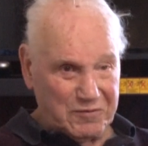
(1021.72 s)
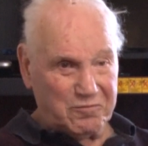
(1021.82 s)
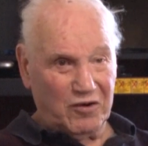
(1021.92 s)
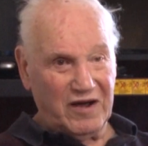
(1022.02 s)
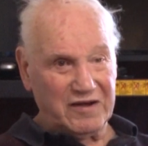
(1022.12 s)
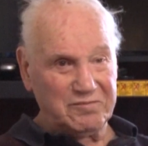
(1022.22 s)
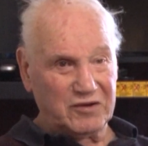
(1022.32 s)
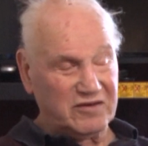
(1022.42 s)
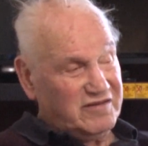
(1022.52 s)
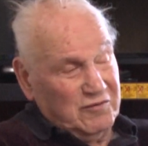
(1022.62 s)
be bribed
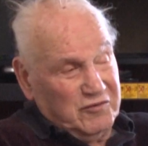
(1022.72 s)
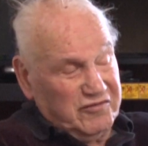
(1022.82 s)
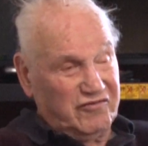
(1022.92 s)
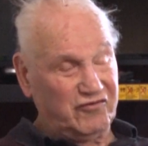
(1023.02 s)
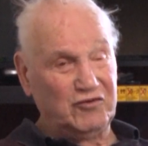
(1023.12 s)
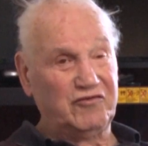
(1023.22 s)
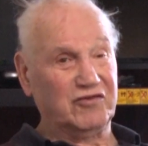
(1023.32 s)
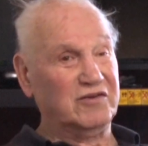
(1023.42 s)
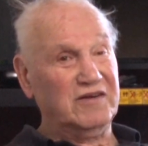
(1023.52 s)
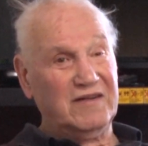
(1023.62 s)
because they would just shoot
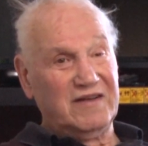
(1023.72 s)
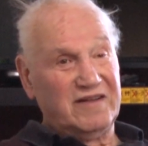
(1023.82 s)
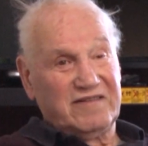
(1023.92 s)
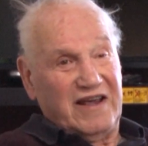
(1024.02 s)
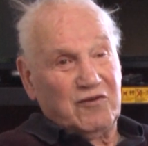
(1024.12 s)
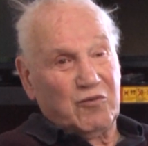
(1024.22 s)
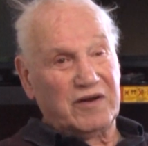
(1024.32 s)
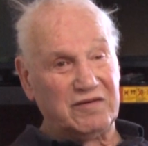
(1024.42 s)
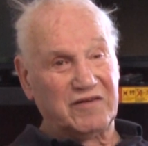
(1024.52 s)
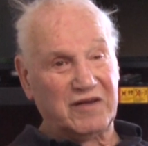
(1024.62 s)
you and take
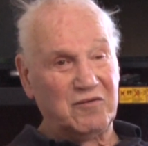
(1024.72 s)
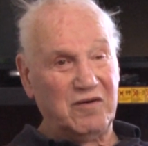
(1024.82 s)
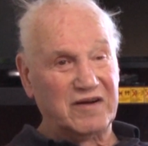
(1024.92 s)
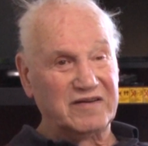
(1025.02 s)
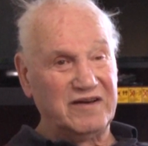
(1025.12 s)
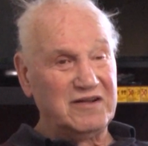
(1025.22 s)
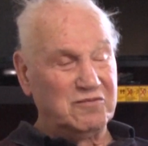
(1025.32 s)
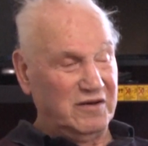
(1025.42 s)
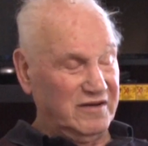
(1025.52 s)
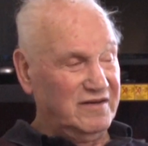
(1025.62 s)
whatever they wanted
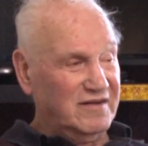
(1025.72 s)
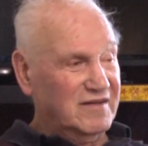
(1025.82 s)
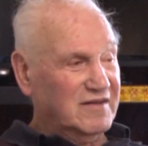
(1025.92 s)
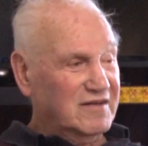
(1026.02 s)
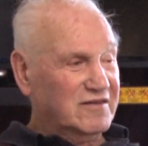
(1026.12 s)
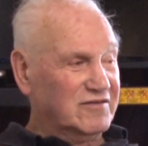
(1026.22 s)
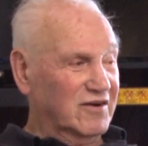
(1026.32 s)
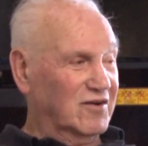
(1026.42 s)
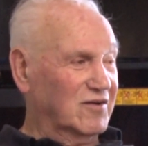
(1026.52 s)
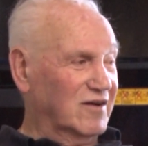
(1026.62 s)
anyway.
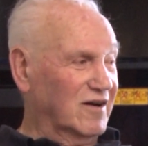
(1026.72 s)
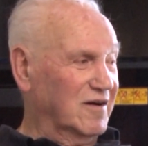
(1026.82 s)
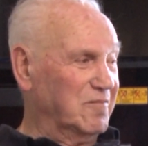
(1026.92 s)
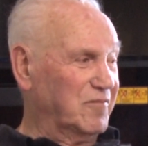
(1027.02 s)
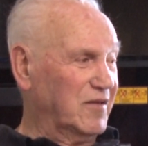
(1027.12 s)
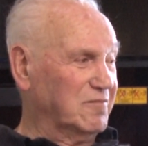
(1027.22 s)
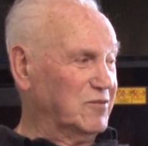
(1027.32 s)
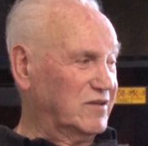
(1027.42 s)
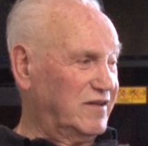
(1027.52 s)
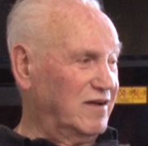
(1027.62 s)
So,
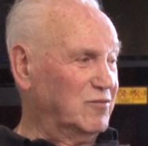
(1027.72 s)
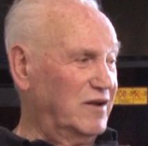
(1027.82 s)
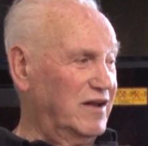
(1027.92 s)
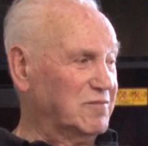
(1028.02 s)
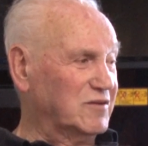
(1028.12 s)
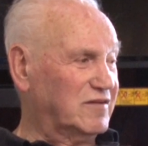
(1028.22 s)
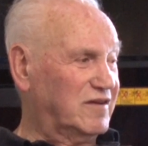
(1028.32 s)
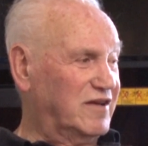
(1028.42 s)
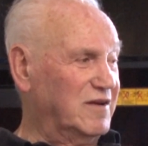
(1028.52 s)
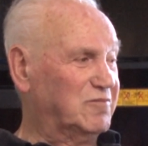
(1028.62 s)
but they were able to
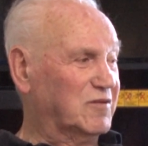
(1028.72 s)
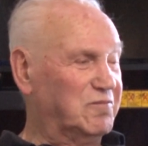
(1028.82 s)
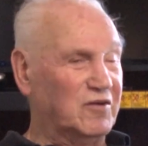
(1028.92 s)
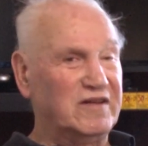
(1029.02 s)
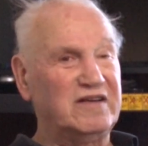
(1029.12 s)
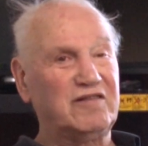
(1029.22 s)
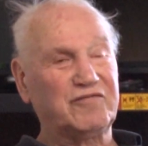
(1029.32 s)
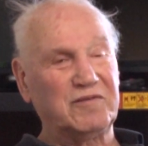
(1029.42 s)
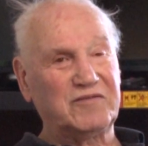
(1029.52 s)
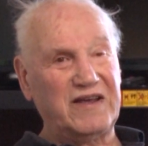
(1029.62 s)
keep the police
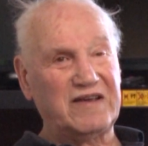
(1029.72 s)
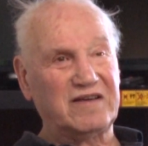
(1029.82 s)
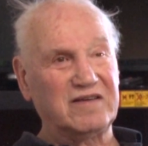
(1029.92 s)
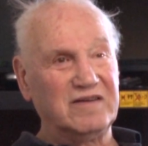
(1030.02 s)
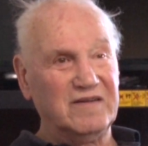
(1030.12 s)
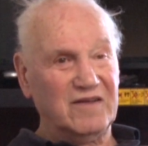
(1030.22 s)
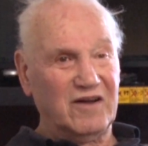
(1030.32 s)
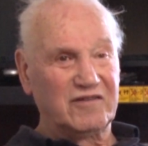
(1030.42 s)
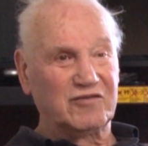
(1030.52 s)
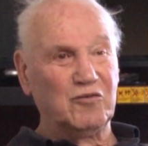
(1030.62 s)
from taking
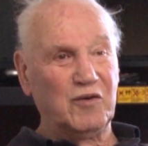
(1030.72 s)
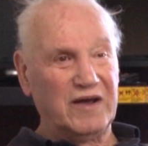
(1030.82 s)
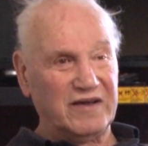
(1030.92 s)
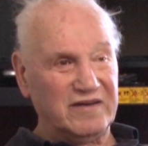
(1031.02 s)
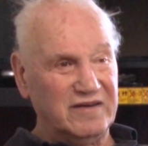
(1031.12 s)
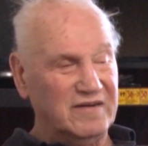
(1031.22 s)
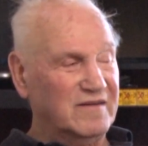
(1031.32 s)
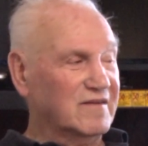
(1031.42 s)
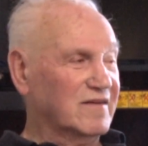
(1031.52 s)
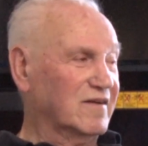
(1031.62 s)
us away,
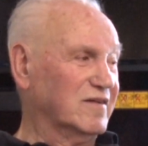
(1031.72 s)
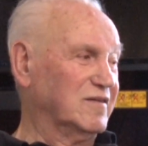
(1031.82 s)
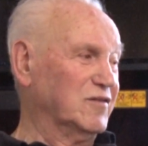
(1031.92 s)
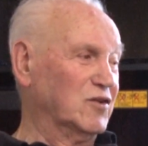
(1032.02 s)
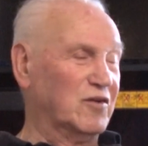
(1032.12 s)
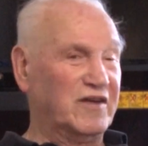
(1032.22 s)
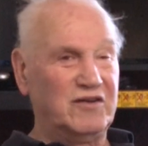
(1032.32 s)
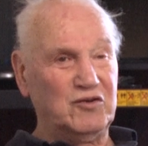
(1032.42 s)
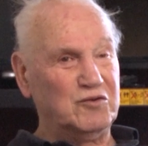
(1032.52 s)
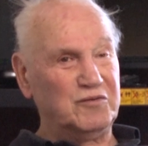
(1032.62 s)
even though they
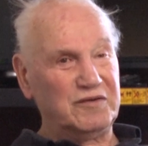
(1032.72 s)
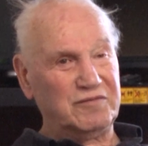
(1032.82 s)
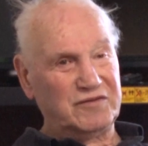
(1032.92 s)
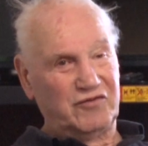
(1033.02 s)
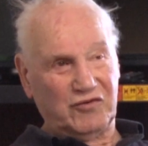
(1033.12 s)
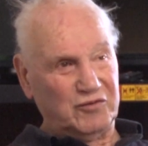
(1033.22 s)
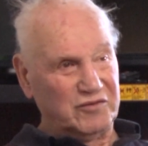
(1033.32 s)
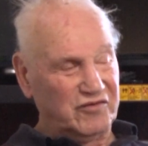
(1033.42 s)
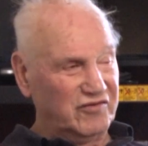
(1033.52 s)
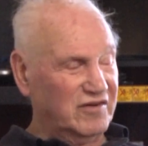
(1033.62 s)
knew we were
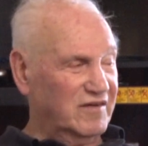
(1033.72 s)
Jewish.